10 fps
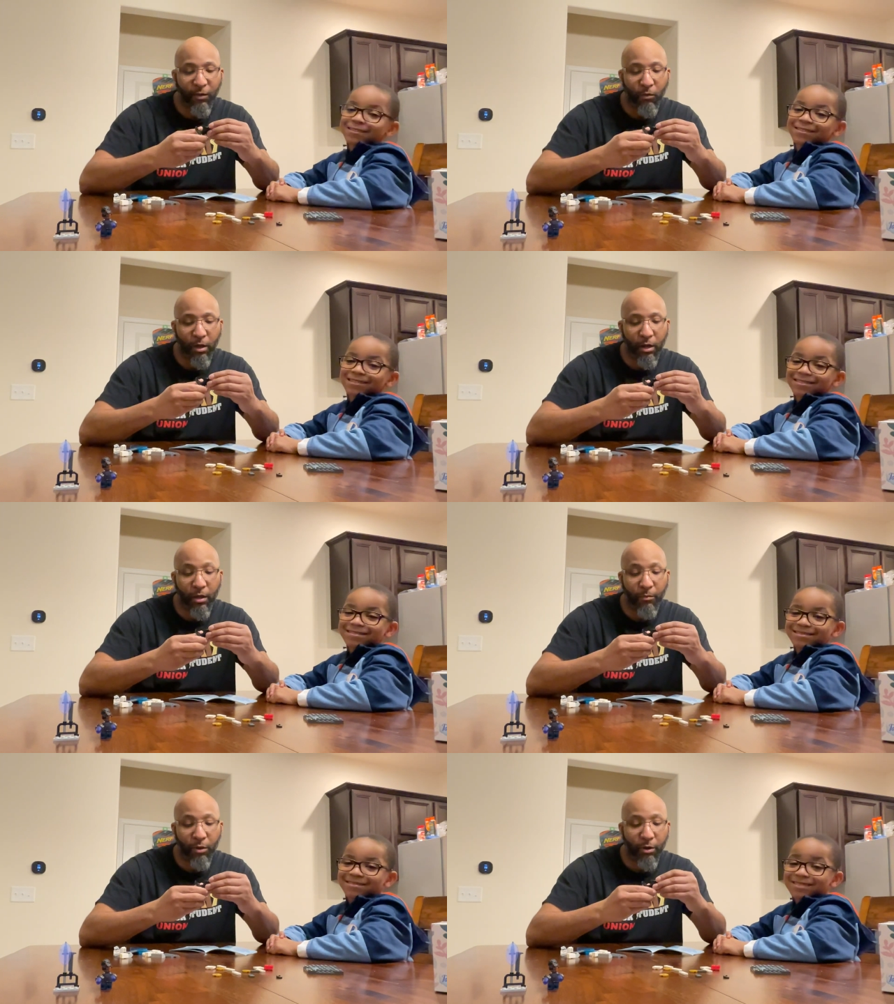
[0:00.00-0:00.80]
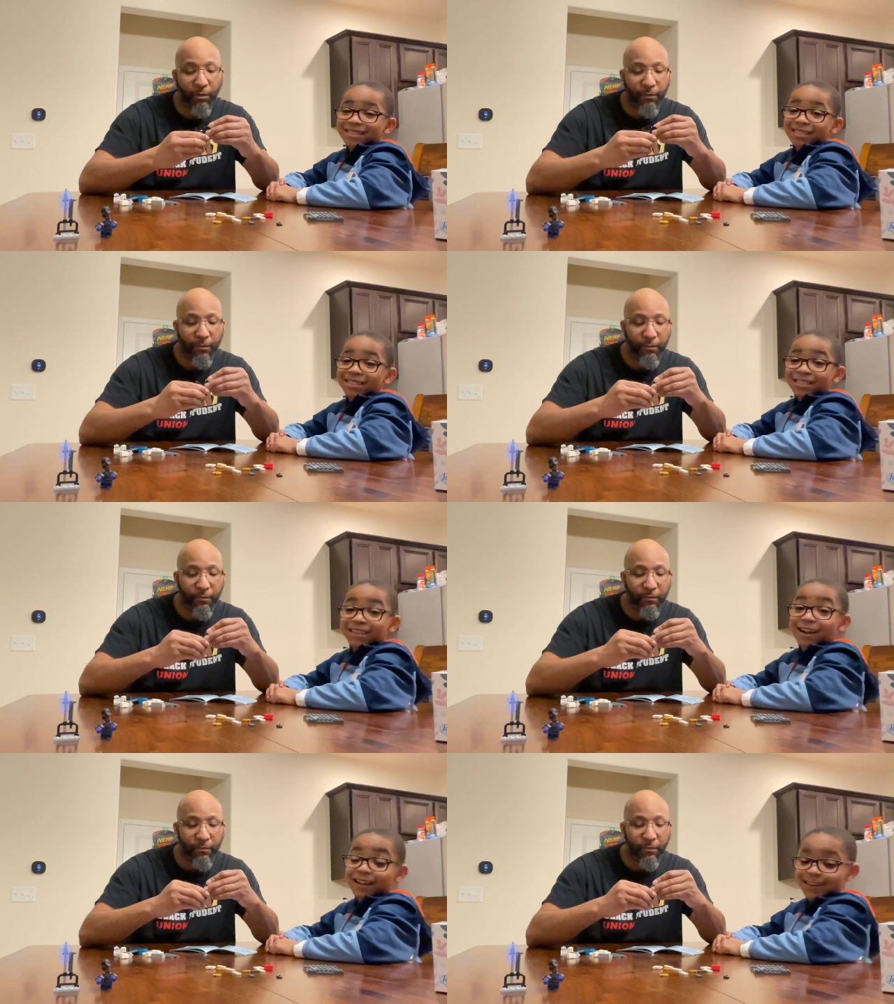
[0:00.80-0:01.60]
Speaker 1: What up, bro?
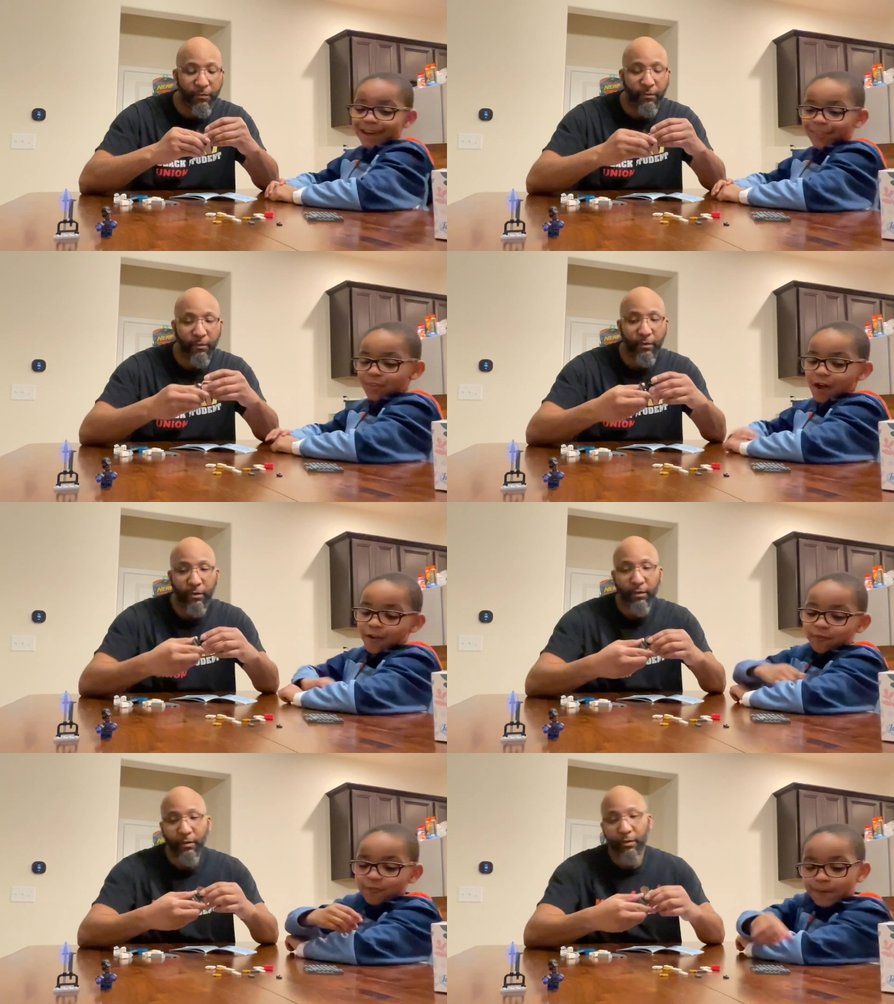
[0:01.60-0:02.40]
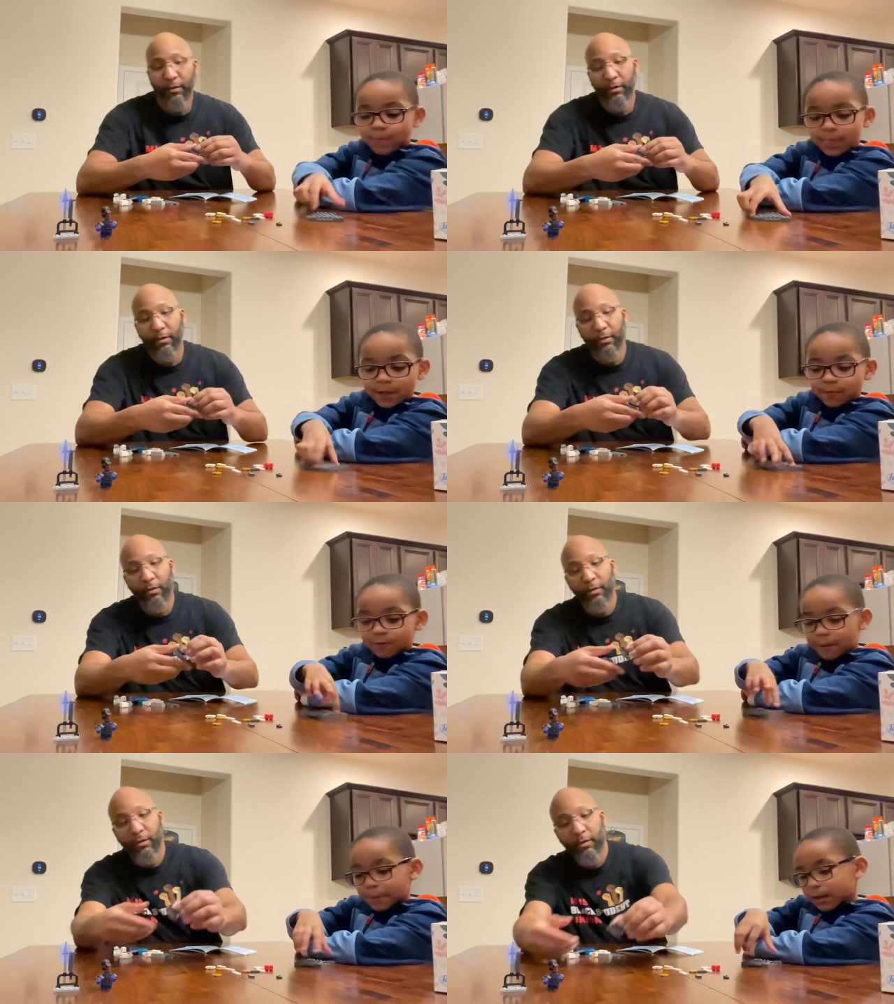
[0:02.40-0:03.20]
Speaker 2: I got that from,
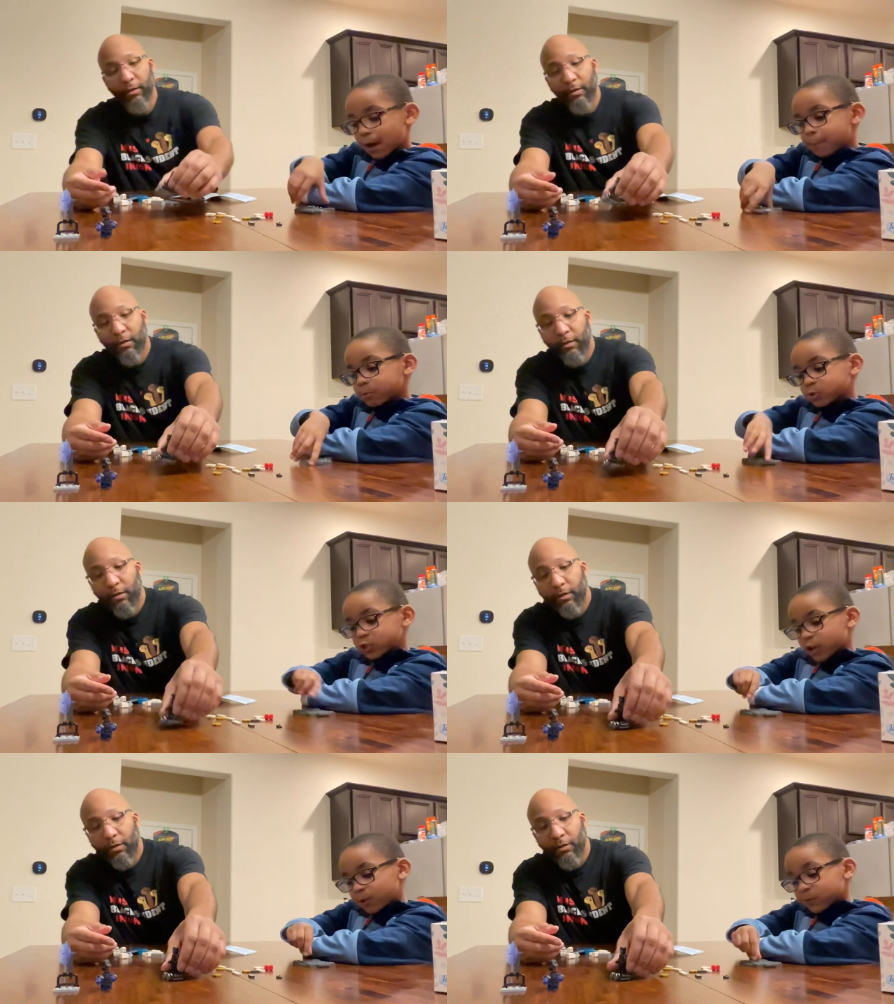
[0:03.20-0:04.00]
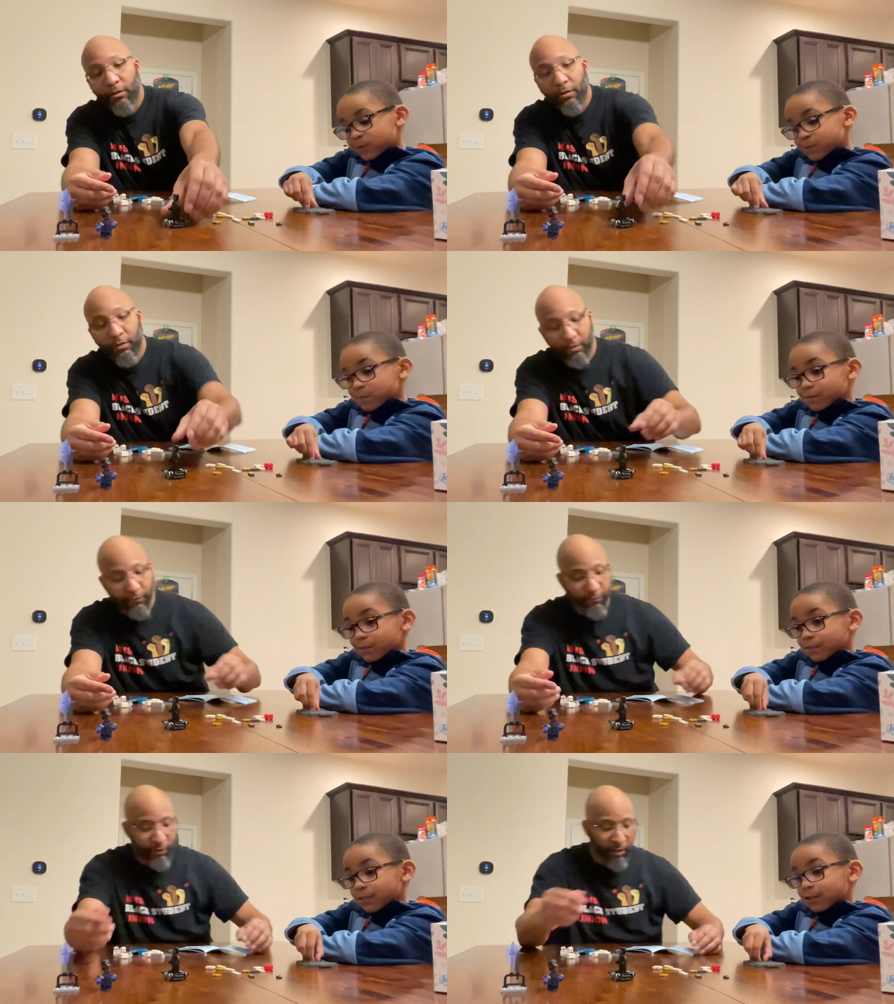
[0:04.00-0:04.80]
from a couple of shows.
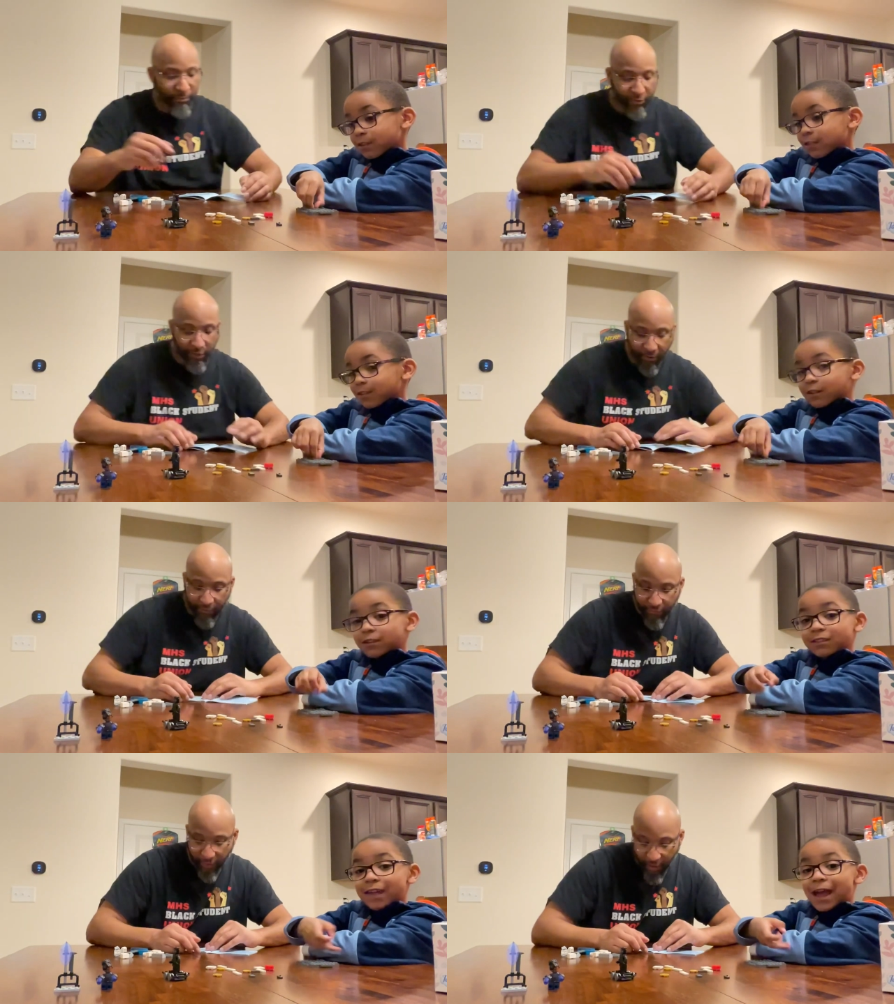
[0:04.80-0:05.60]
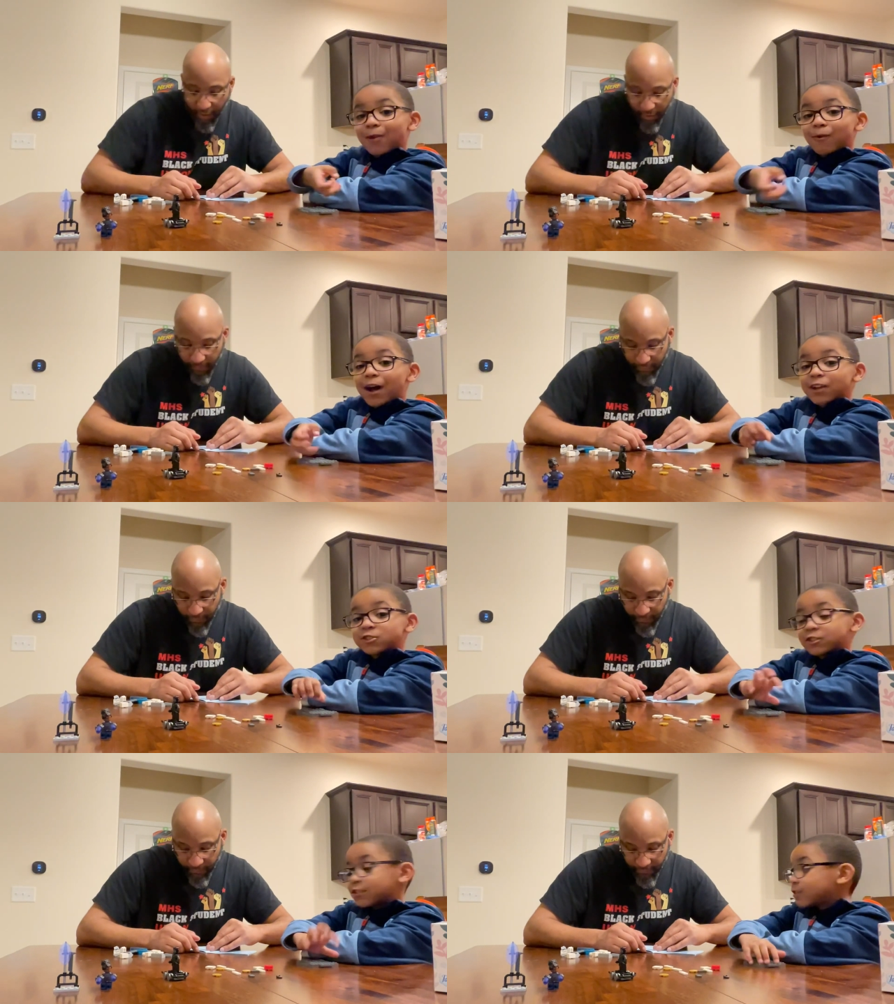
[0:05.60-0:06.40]
From
Speaker 1: a couple of shows.
Speaker 2: That right. I watched.
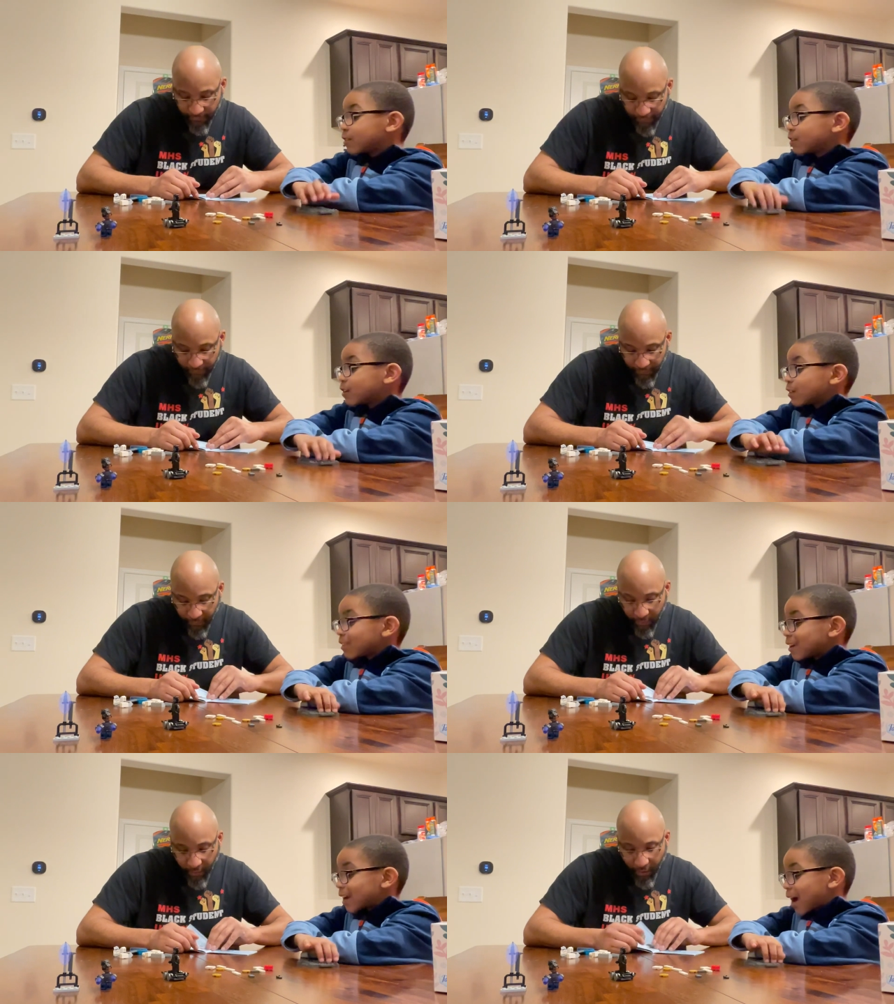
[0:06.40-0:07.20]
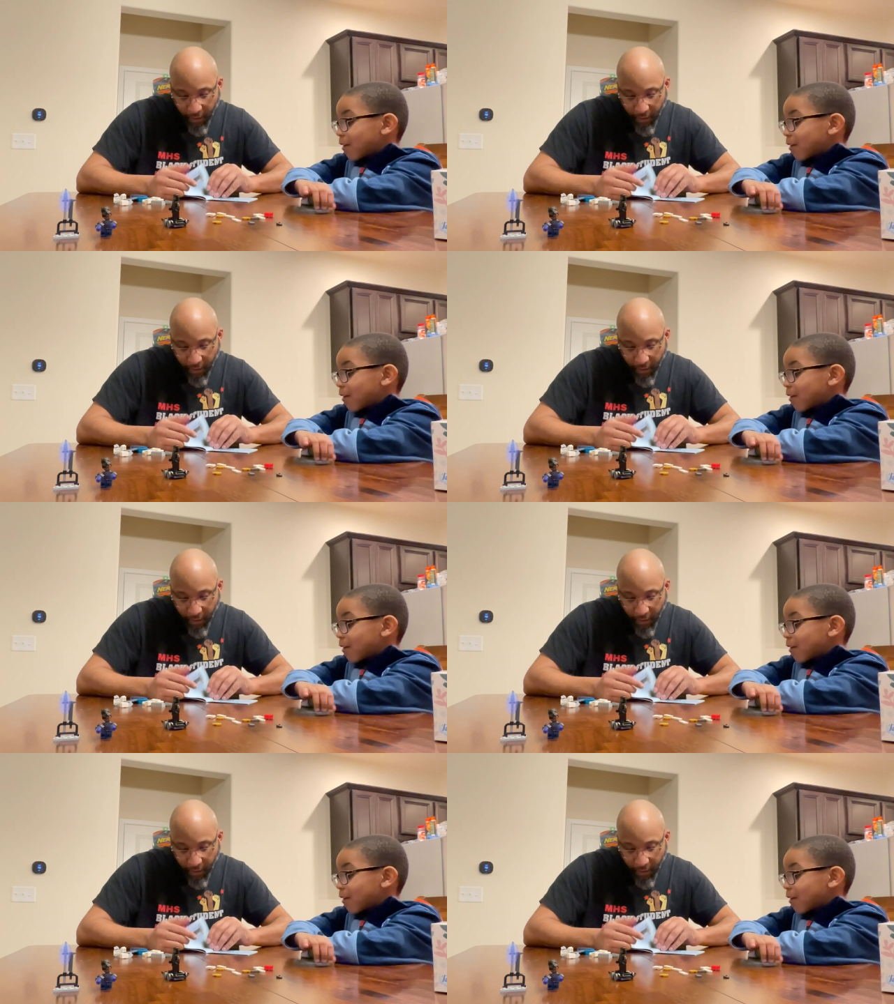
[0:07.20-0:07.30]
They have.